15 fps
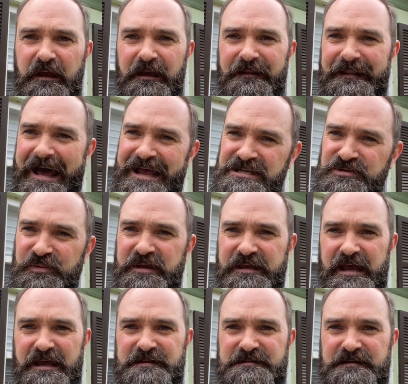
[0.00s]
Last week,
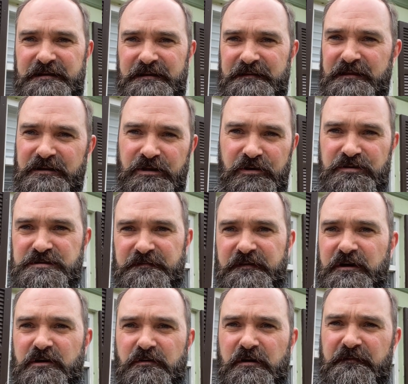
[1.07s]
as the news of
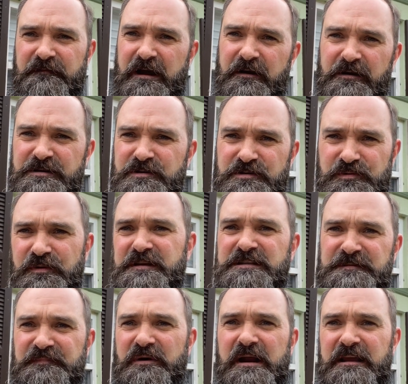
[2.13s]
the coronavirus was really
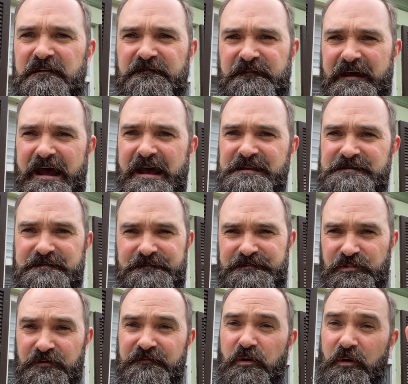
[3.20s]
spreading fast,
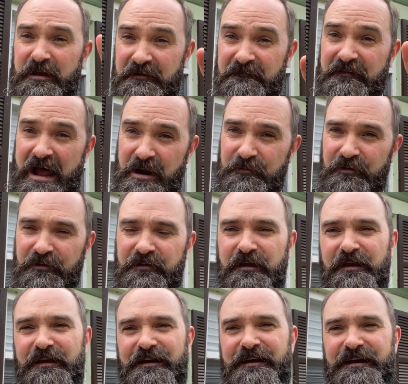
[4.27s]
sort of going viral,
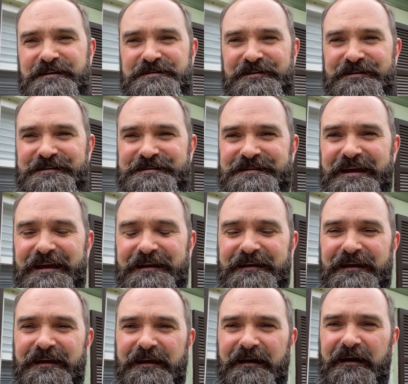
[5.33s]
as you could say,
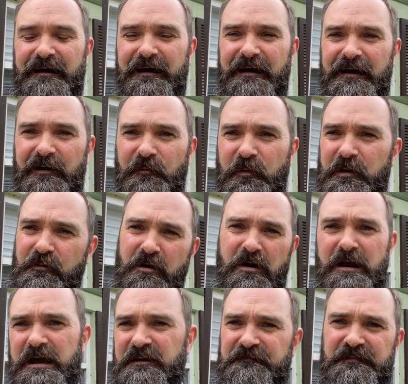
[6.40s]
we were all
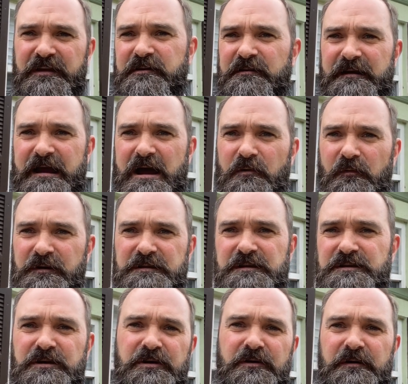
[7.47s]
kind of figuring out what to
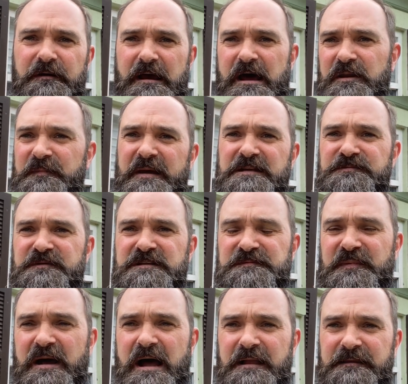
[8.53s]
do and how to best
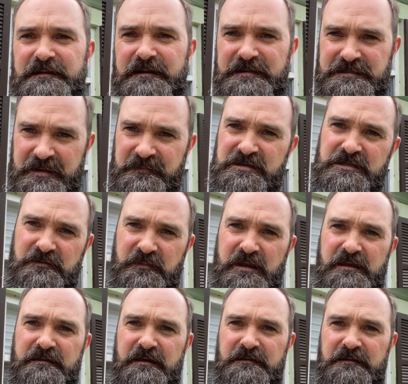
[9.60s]
respond. And it seems to
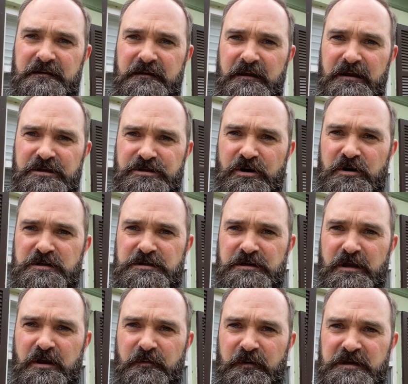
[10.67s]
me that the church
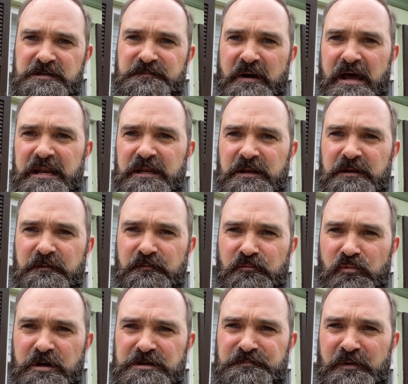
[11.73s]

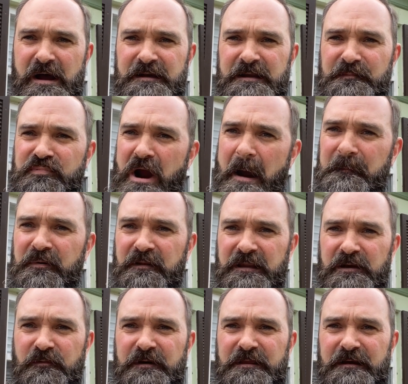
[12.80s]
responded
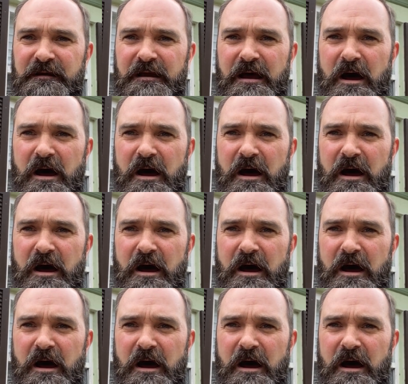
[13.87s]
properly with a